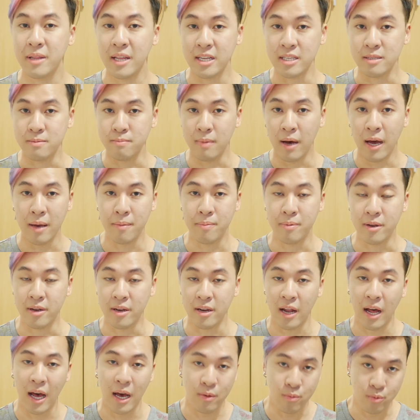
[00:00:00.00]
but that is my
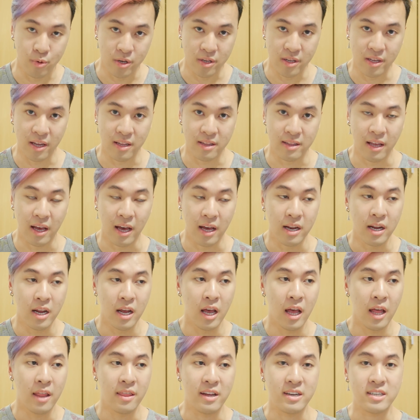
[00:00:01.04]
opinion. I wouldn't get that.
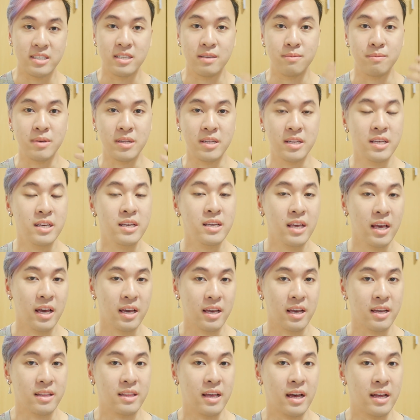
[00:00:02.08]
That doesn't mean he can't
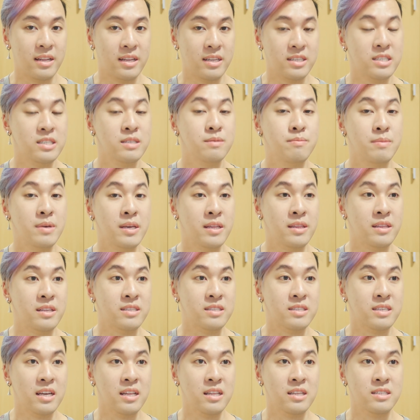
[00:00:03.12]
get that. It doesn't mean the
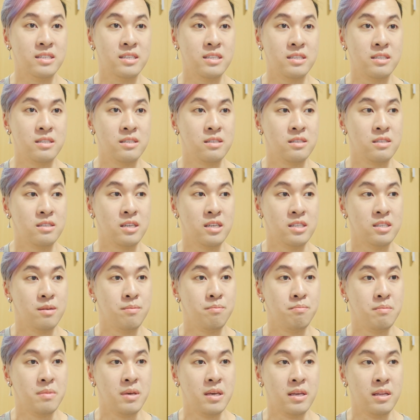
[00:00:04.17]
skeleton doesn't
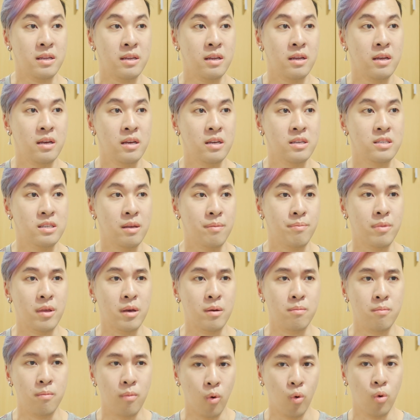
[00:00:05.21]
mean
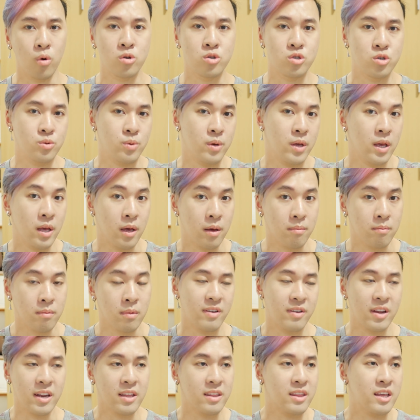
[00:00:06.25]
something more to him. If
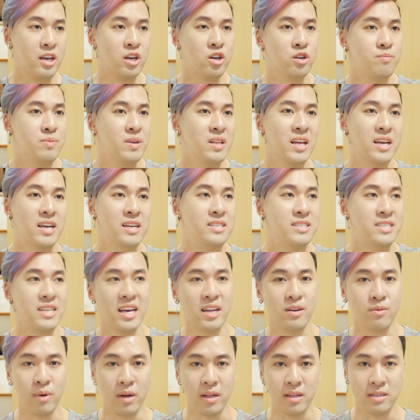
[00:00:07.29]
anything, it could be like a
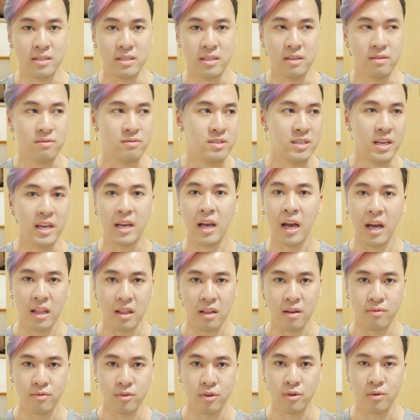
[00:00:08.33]
dead relative saying, I
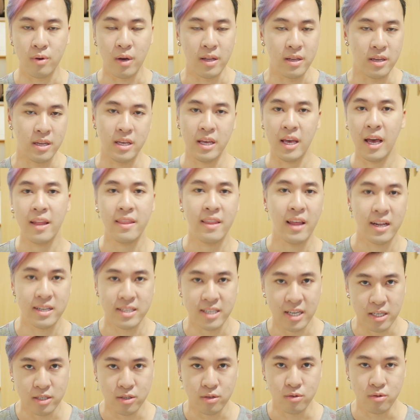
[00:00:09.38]
love you, and he had that
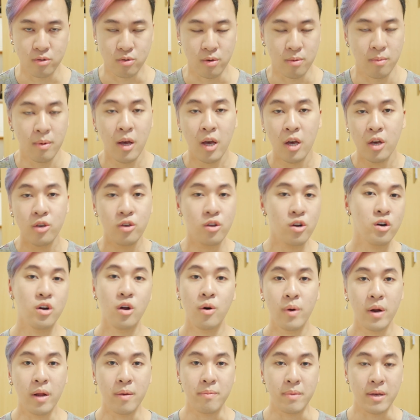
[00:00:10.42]
tattoo to him. You don't know
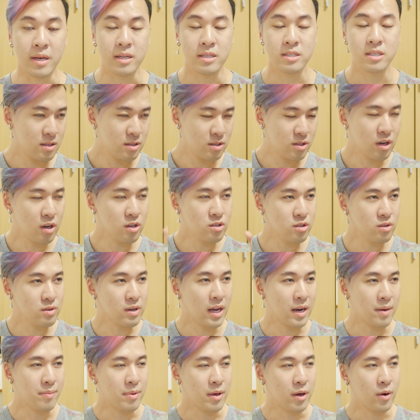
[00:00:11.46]
what it means. You also
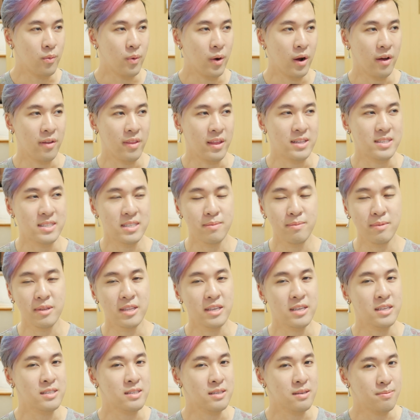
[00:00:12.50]
gotta be aware that some of
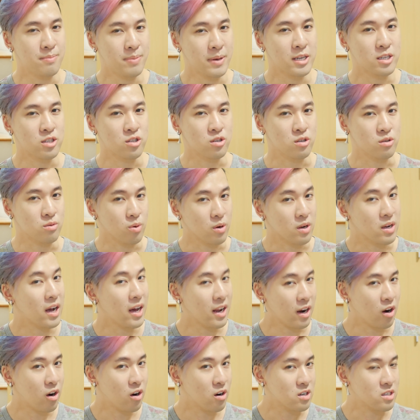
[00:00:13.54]
these pictures were
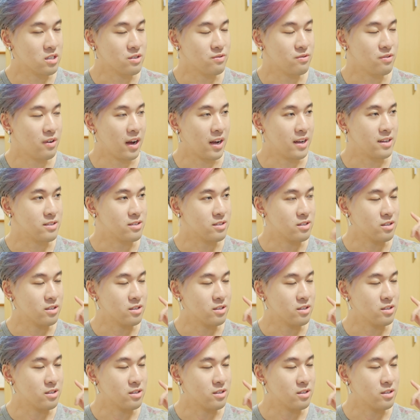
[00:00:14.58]
kind of hard to find,